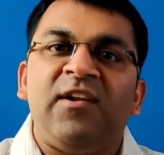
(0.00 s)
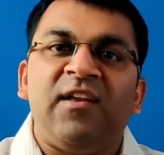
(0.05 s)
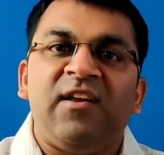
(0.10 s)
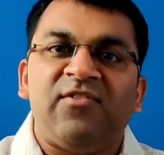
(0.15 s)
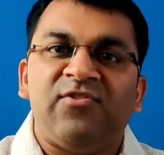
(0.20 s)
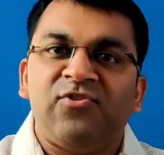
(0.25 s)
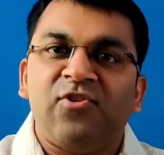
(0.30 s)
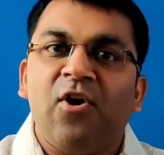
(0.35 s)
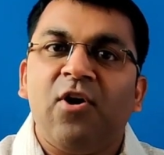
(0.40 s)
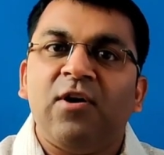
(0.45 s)
of
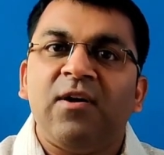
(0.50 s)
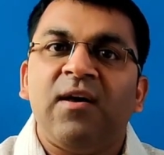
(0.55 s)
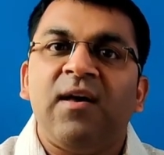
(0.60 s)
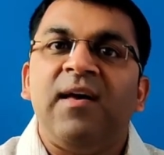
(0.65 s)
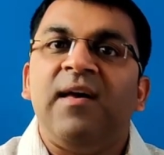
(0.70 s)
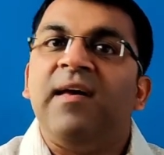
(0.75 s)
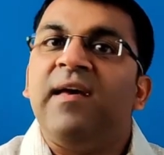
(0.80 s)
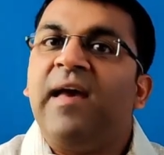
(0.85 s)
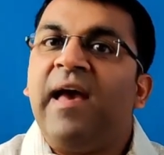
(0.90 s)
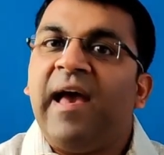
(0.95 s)
India
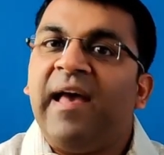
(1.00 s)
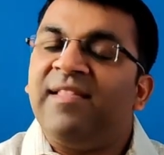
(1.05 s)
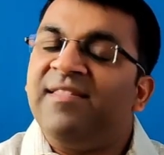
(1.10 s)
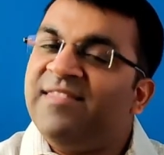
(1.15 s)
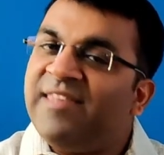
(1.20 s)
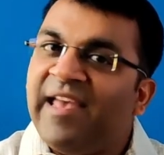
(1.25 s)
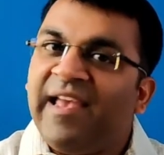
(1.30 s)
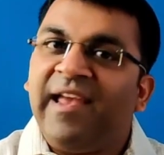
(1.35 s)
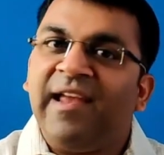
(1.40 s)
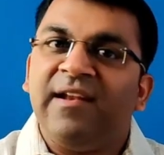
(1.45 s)
stock,
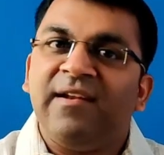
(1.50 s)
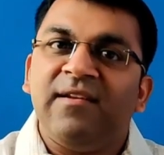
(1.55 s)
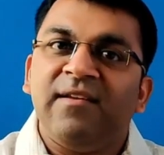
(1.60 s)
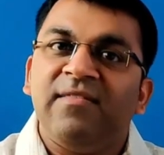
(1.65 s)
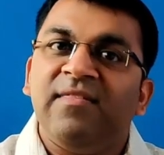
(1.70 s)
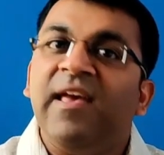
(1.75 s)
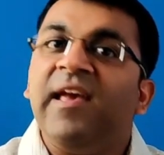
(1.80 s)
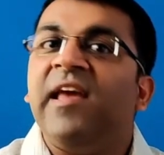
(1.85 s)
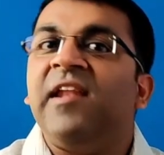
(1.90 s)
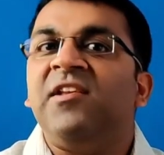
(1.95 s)
and
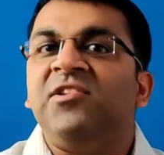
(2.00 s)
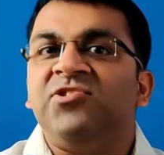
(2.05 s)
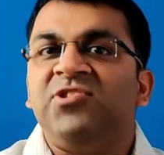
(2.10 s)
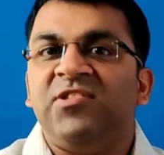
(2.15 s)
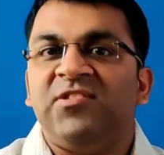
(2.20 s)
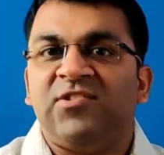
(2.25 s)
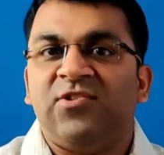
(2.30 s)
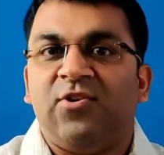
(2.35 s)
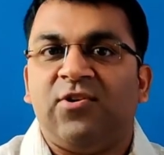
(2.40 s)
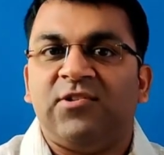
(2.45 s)
second, the
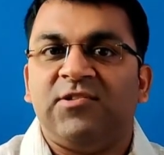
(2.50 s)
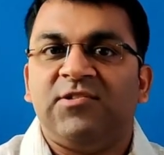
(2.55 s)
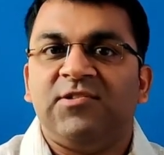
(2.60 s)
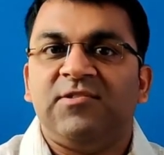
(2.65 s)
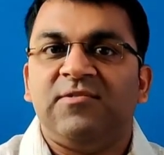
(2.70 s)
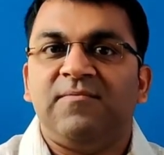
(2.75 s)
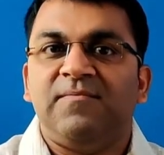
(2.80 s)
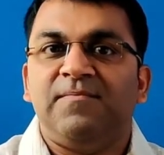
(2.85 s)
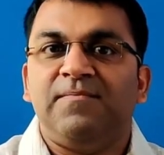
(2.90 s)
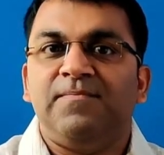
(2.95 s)
energy
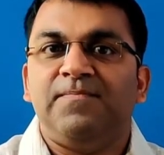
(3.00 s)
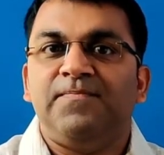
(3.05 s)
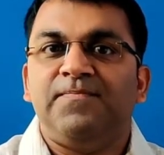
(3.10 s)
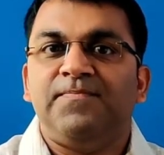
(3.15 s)
stocks.